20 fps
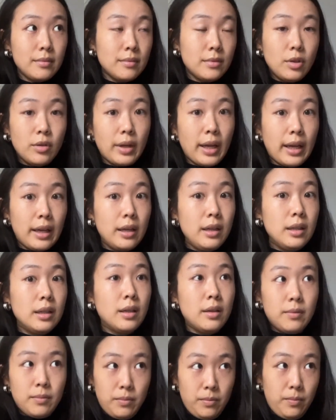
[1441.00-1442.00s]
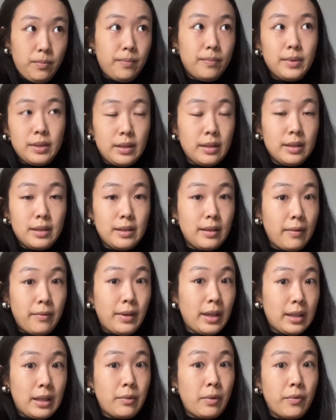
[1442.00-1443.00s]
okay, it's
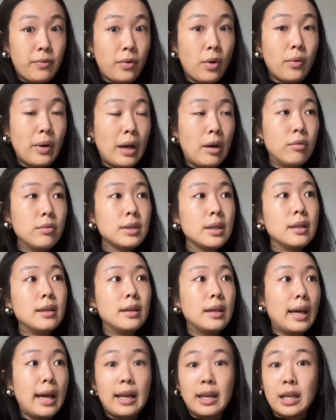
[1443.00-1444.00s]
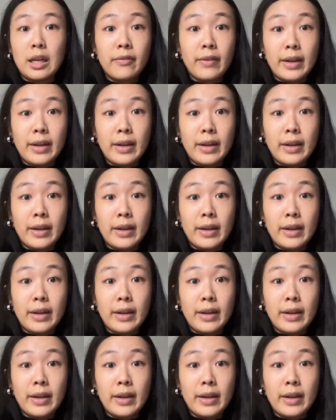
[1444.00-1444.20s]
something that we throw out, any kind of